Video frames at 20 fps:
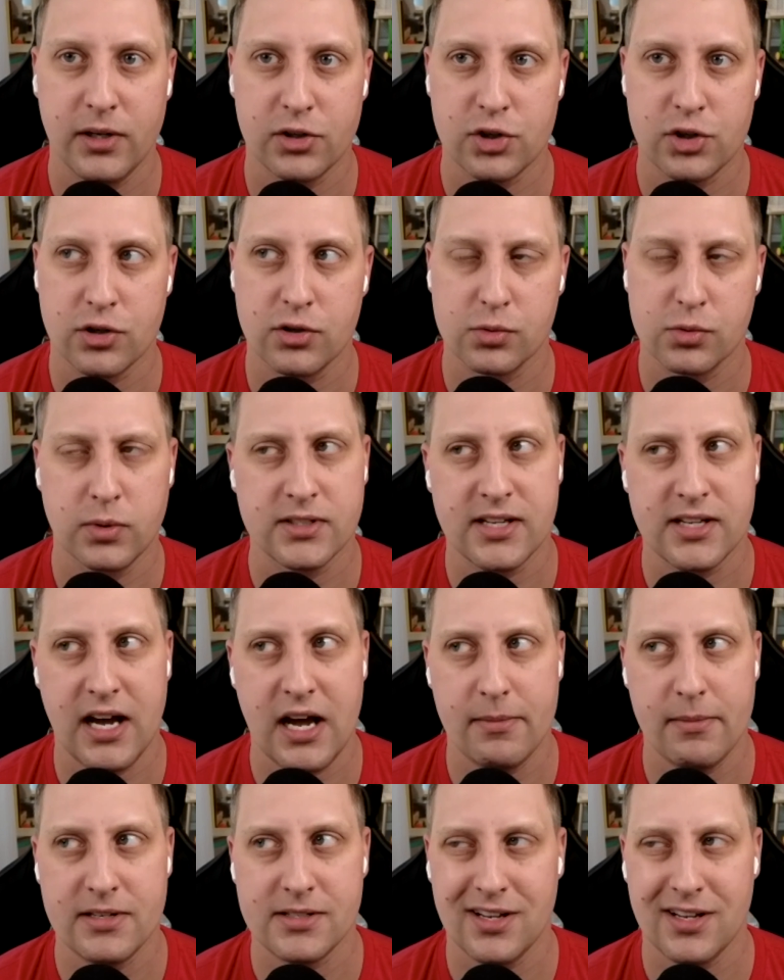She goes, What
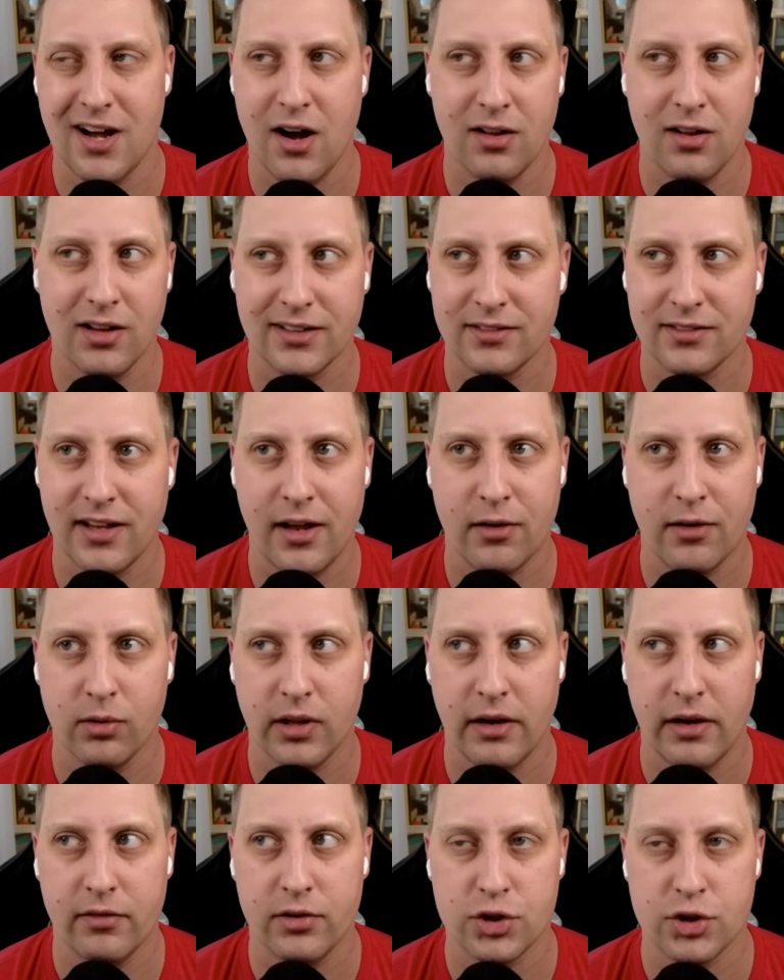time? I said, Oh, like 10 or
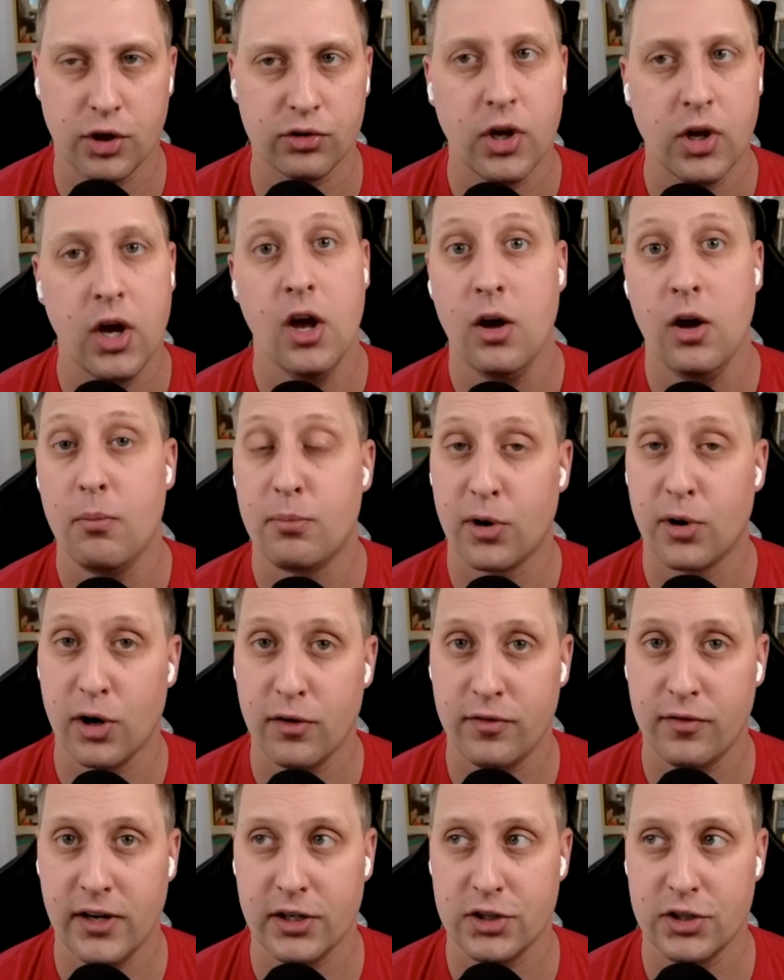11. She goes,
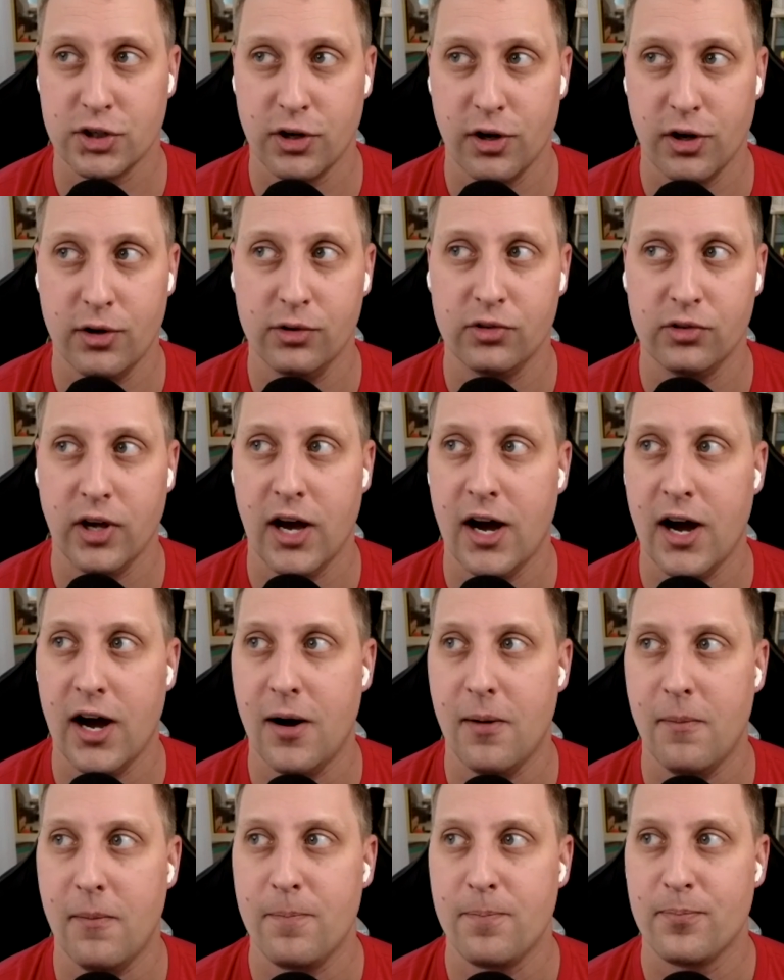Perfect. She goes,
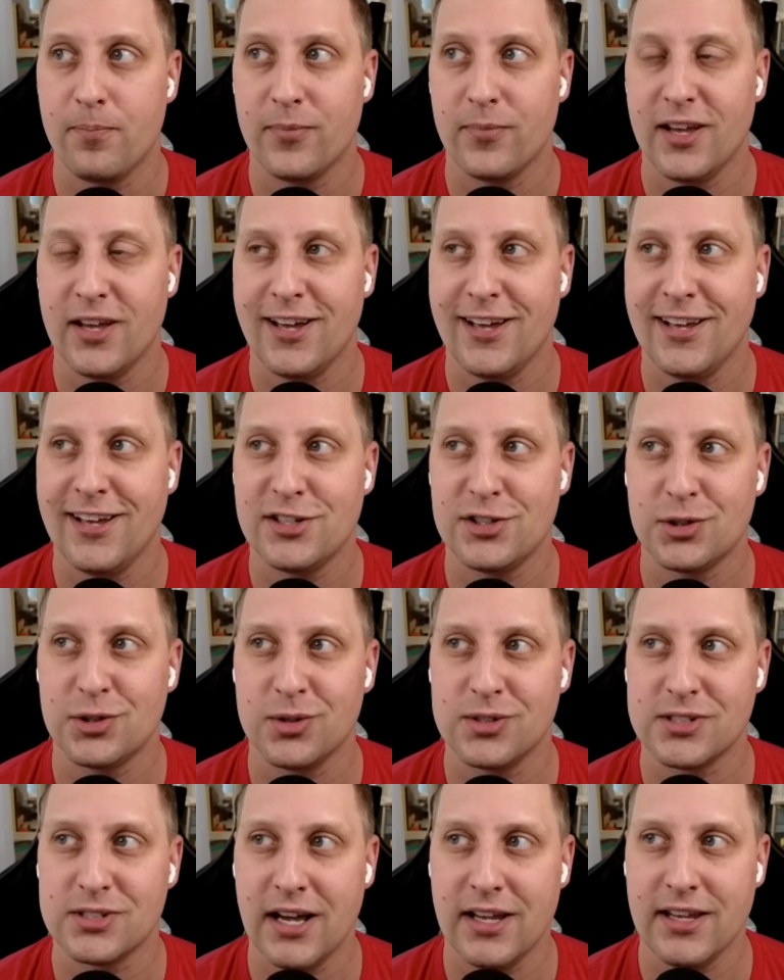um, she
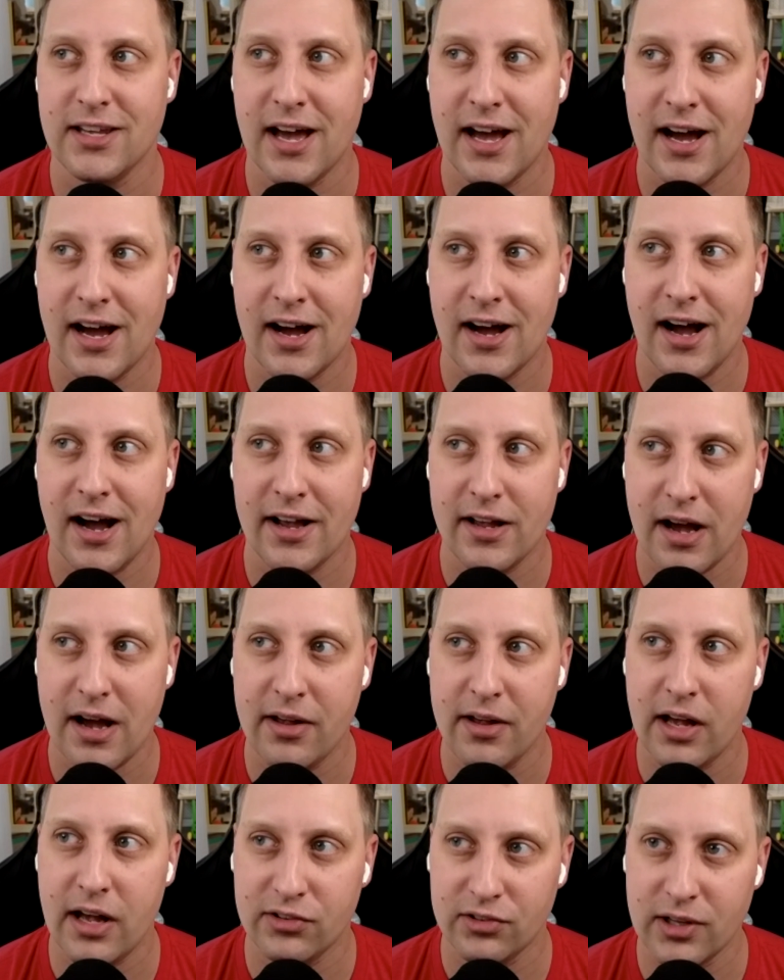goes, yeah, I,
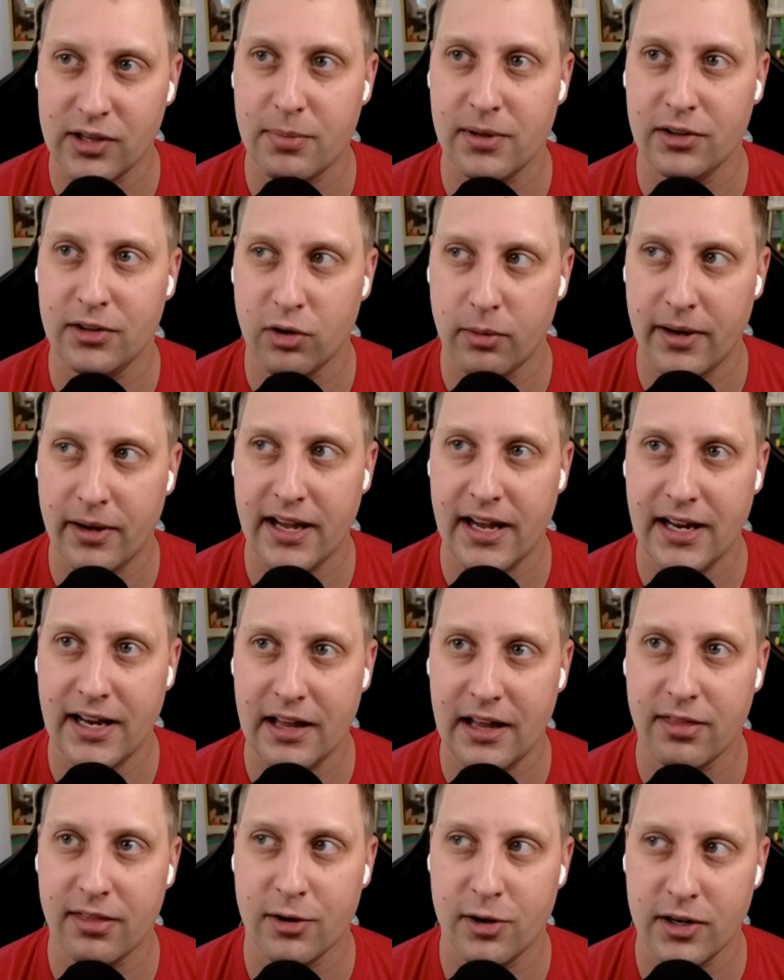I, I sleep until about eight
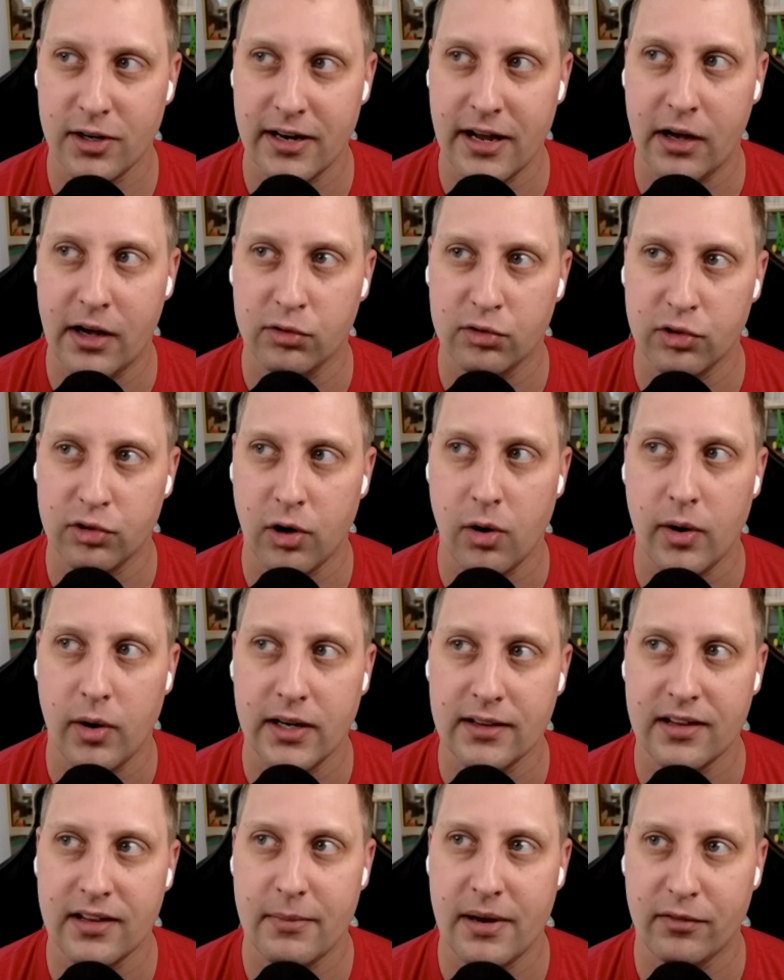eight thirty now, so
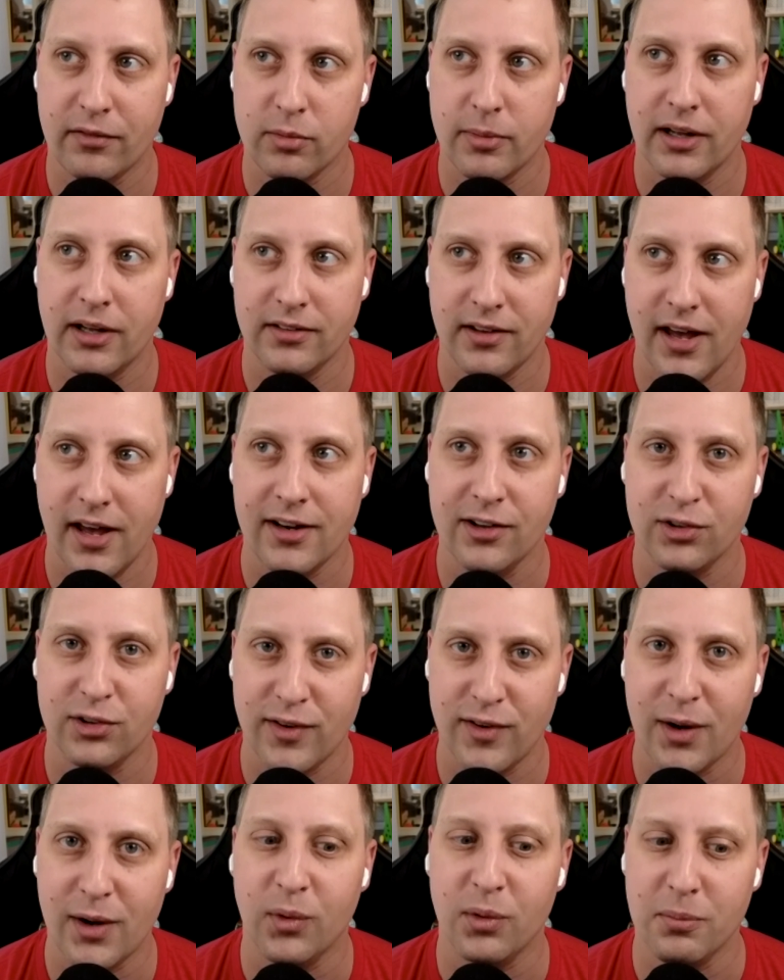anytime after about ten is
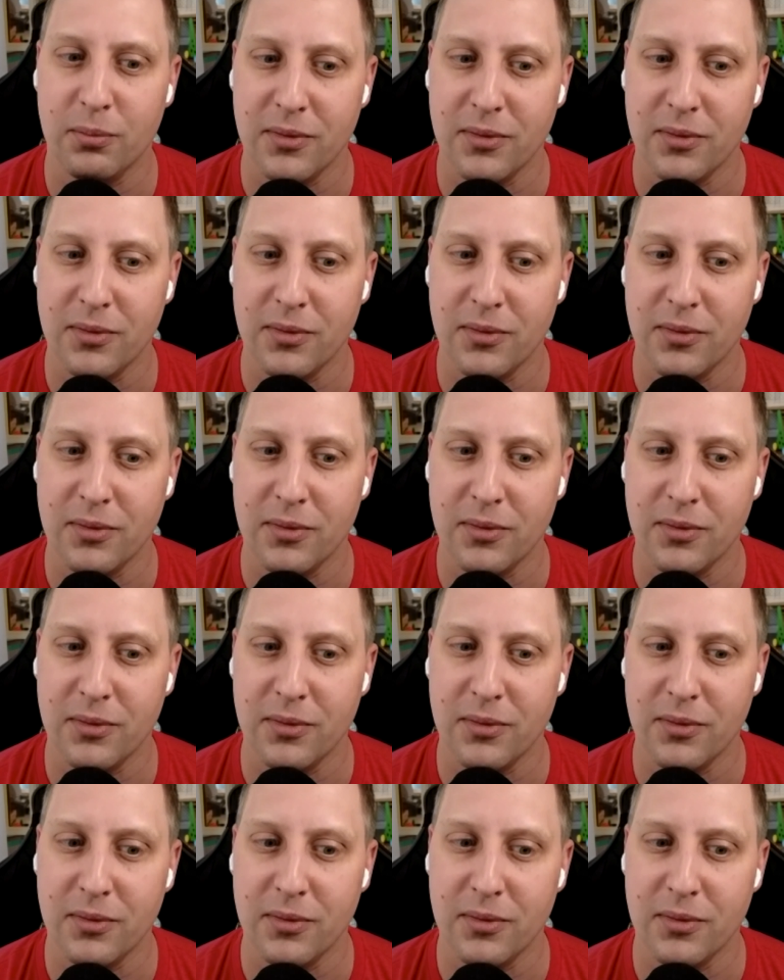fine with me.